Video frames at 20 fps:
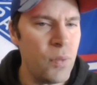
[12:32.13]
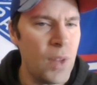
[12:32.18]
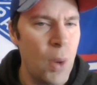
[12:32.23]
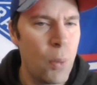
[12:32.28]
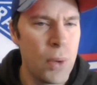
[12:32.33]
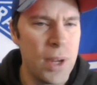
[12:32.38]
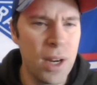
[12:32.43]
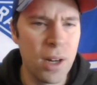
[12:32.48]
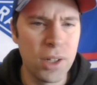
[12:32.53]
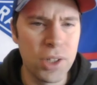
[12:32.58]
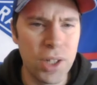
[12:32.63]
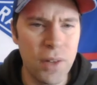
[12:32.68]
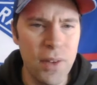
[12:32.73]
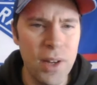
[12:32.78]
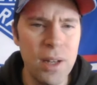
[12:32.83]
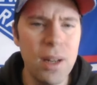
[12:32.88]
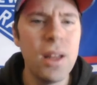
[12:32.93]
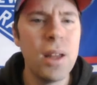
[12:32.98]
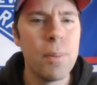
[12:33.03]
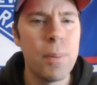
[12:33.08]
We are
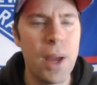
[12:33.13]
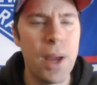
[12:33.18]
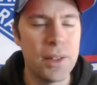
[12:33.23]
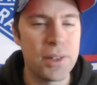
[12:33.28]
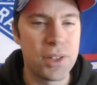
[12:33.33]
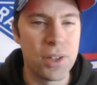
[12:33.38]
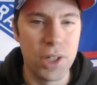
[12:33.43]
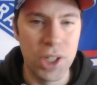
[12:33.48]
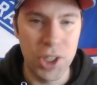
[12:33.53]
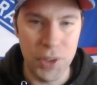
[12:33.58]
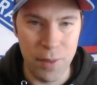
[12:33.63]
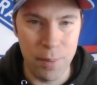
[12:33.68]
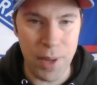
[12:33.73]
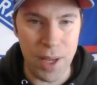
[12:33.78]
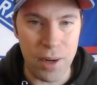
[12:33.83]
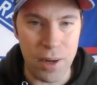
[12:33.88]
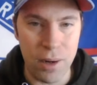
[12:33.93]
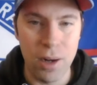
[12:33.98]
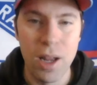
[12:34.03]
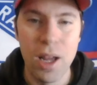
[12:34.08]
driven by the search for
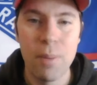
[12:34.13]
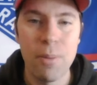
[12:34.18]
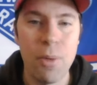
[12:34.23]
better.